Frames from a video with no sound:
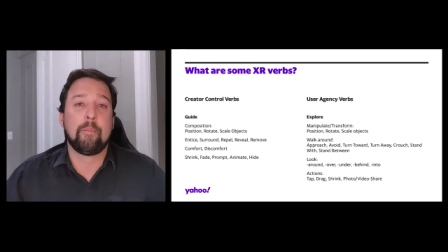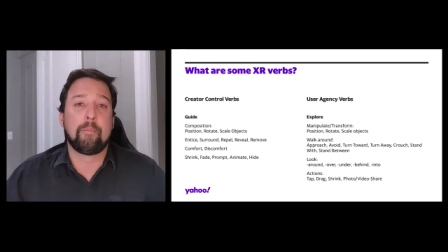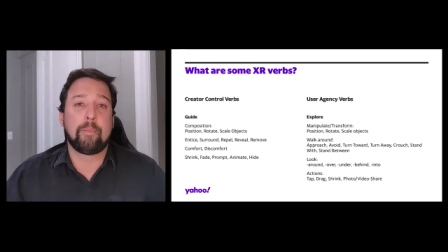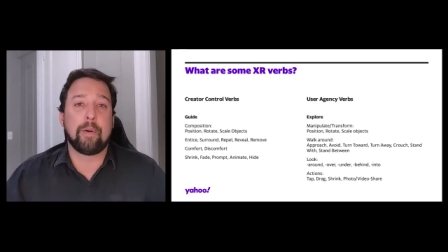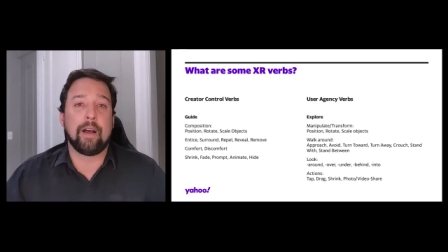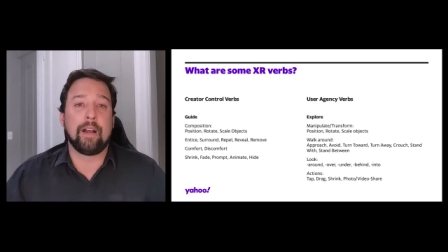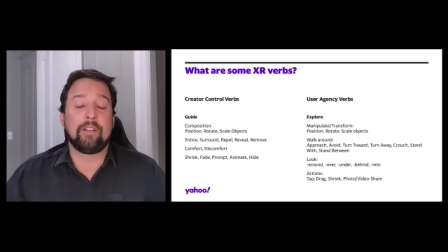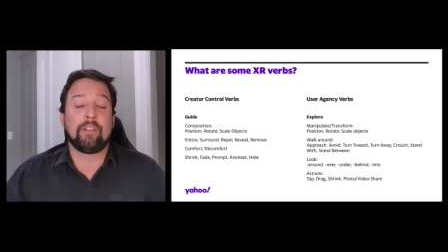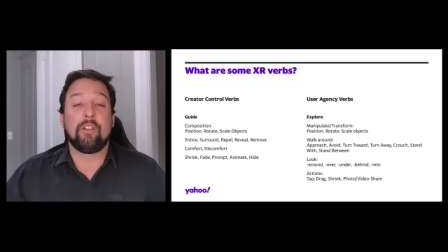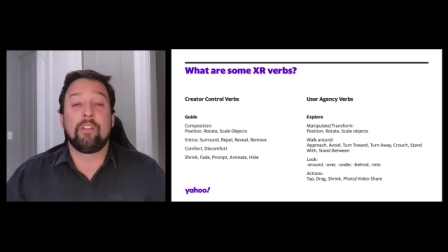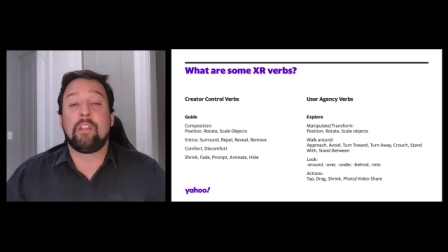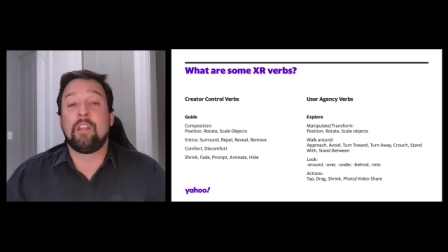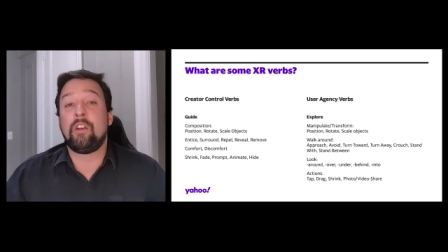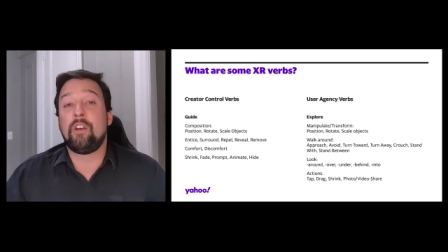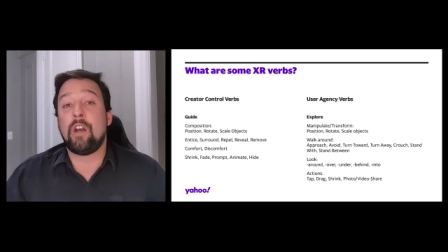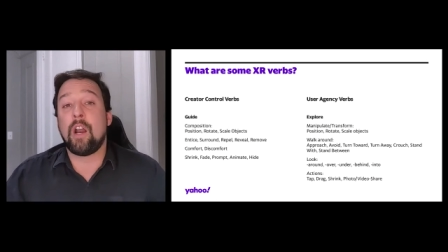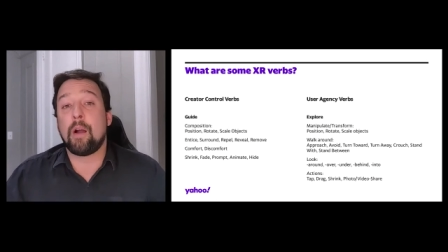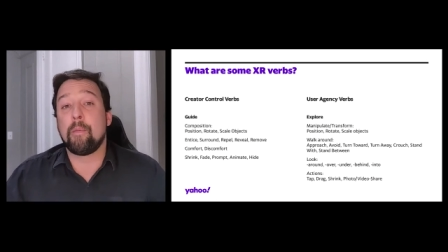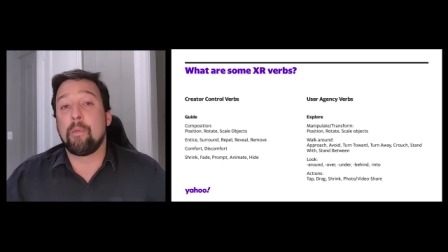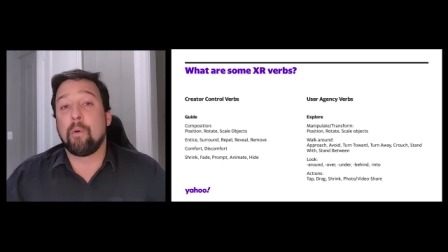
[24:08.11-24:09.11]
But the
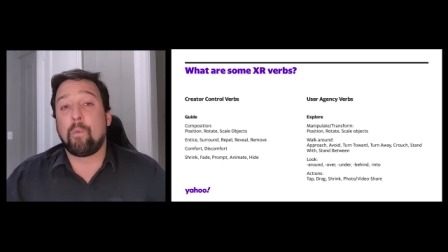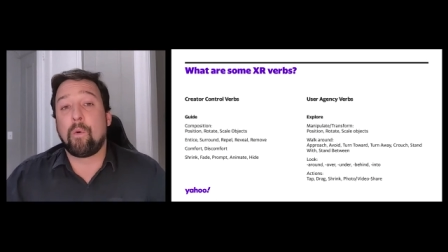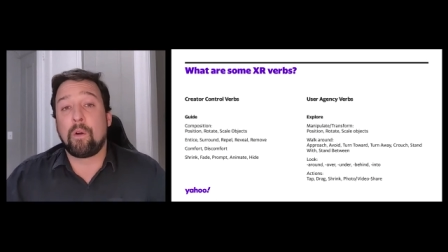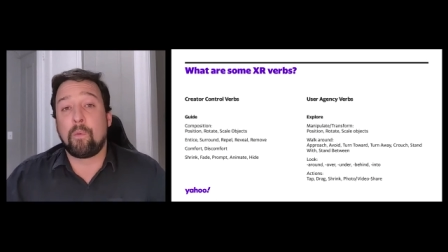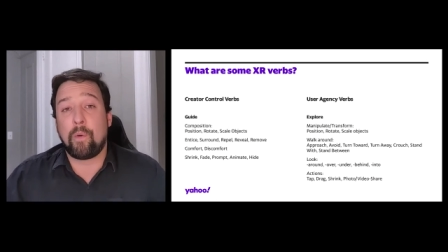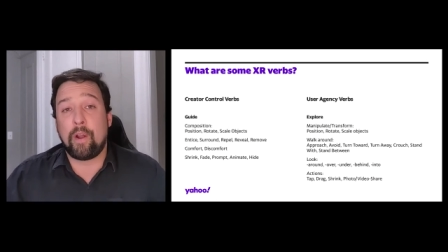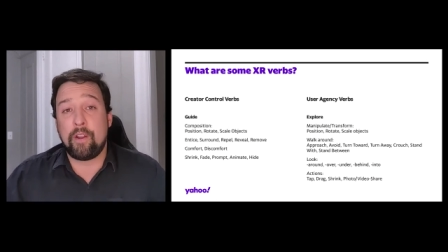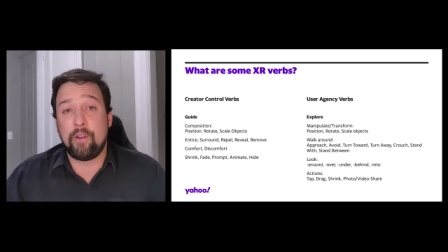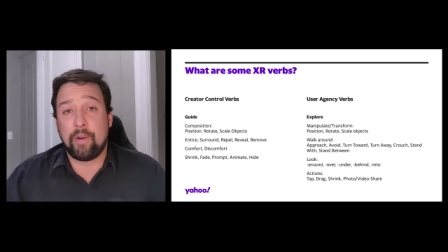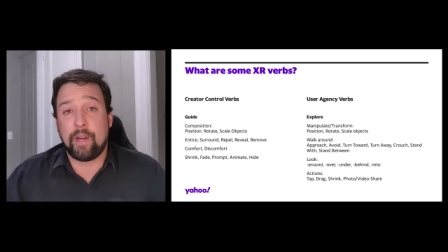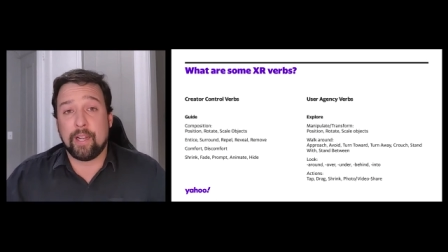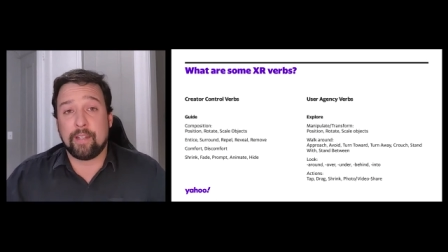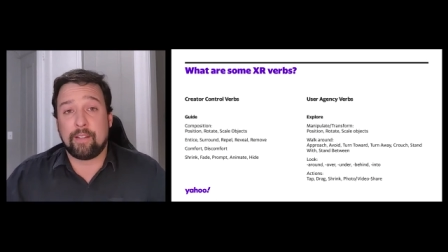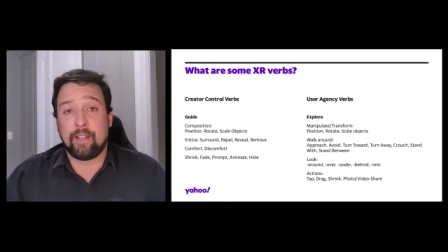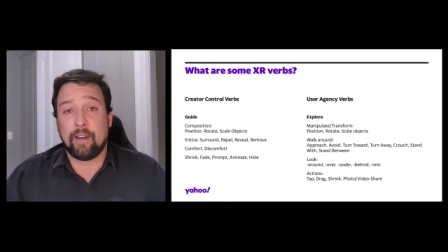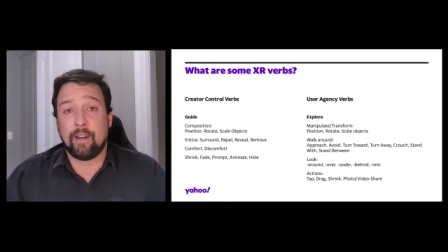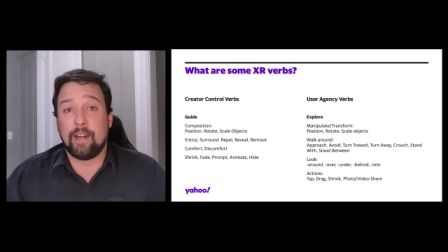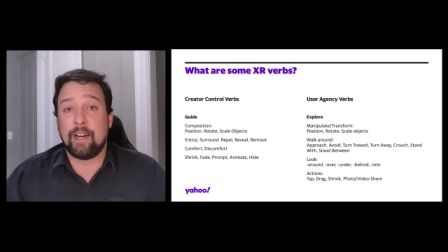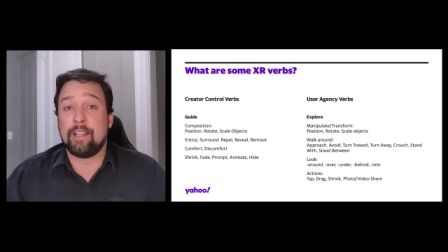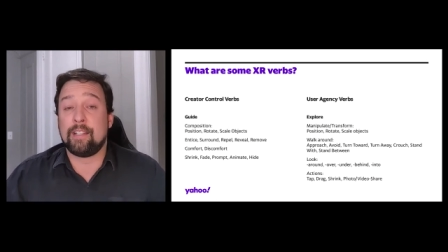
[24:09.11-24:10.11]
number one way you get
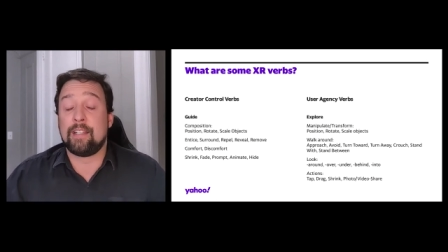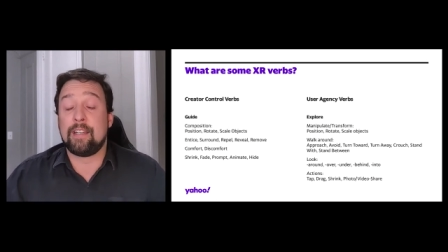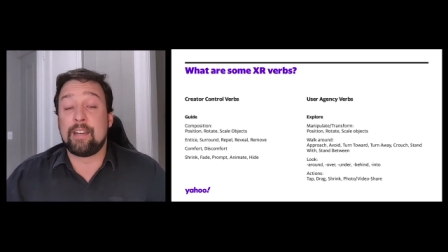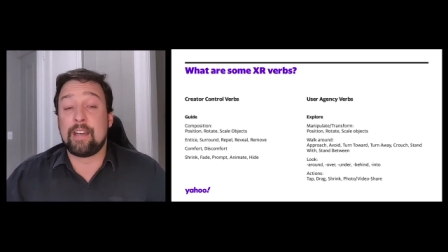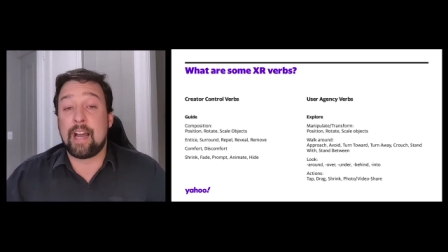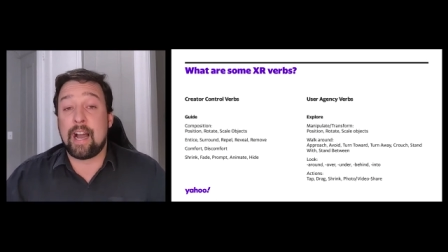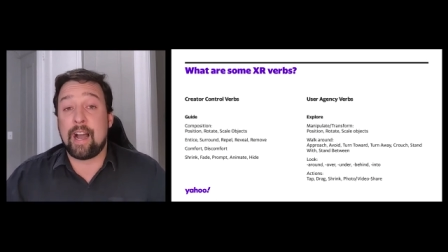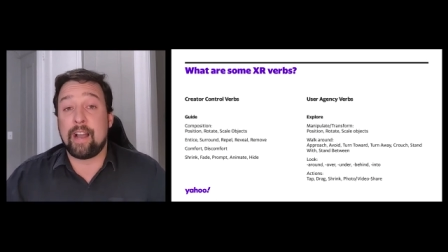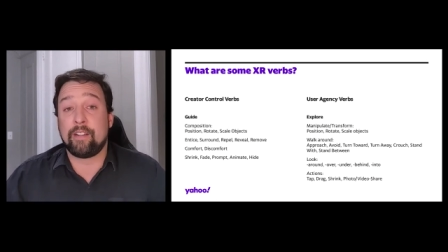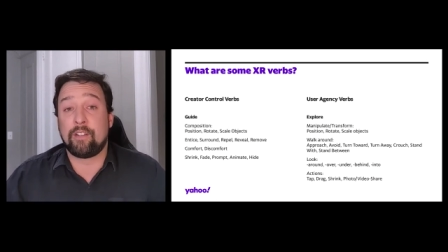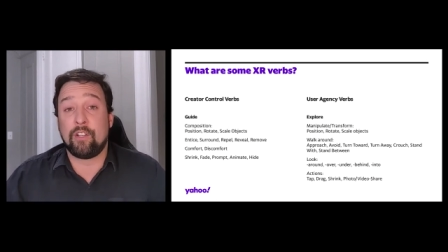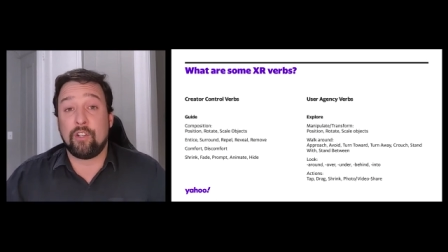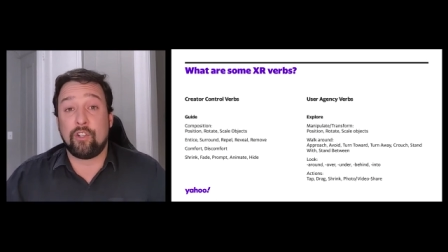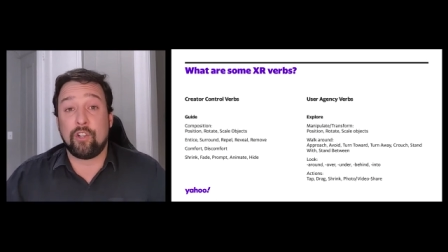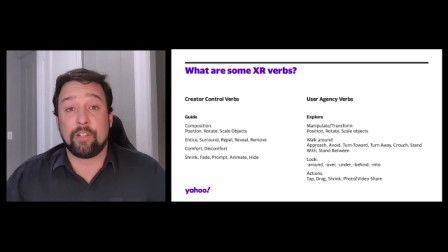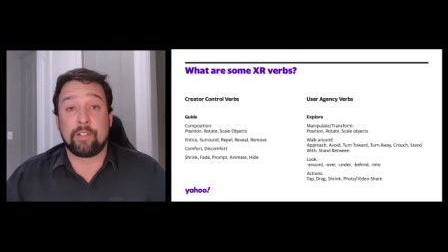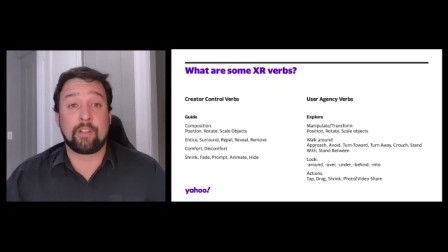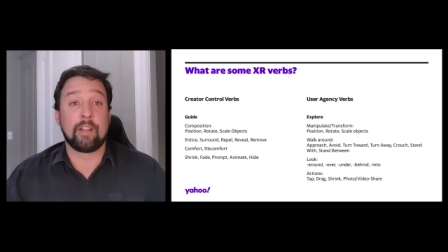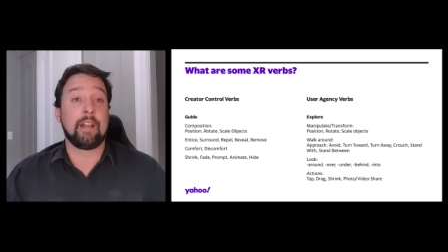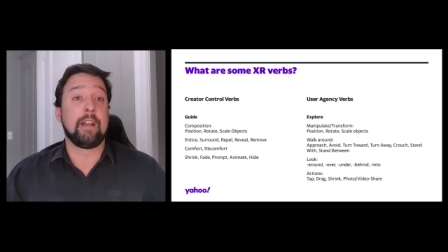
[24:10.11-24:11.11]
there is not to just